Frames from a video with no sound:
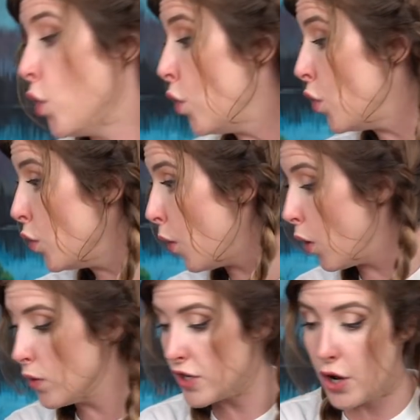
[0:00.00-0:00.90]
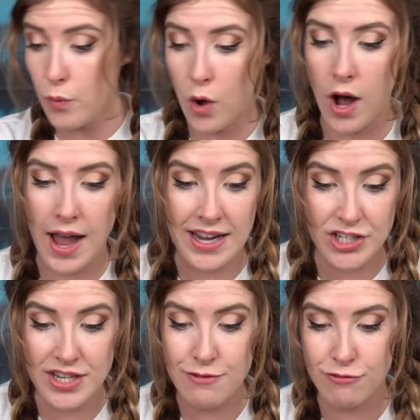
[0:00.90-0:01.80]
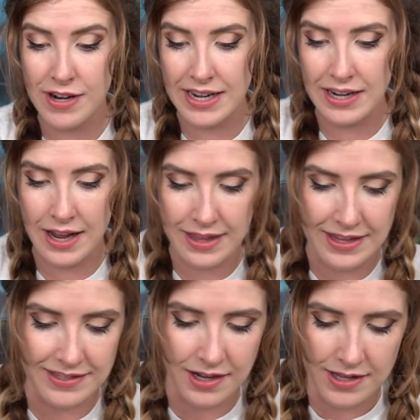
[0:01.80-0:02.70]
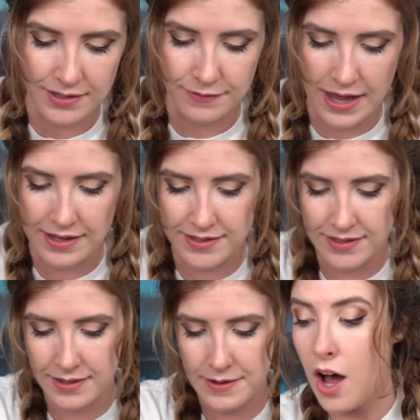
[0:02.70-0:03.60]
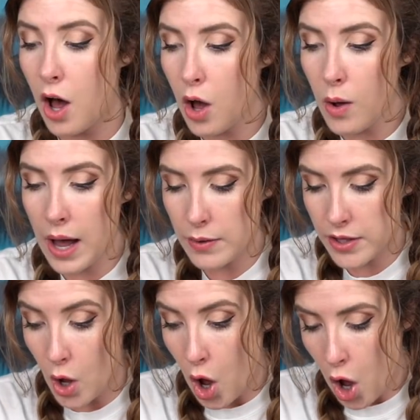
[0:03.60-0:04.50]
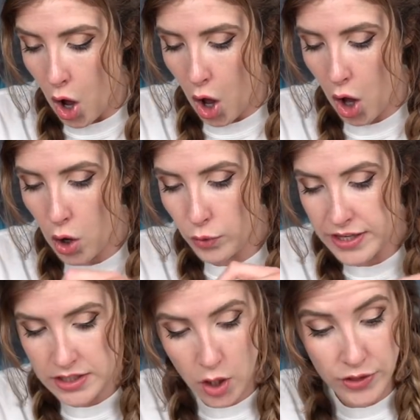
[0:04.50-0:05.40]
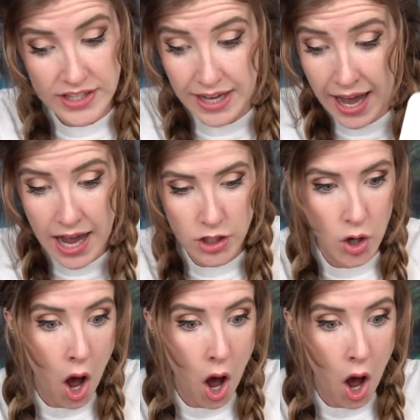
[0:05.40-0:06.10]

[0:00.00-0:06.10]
Oh, oh, you know what? I actually really like these kinds of things. Oh, how cute. Oh, these, these are, ac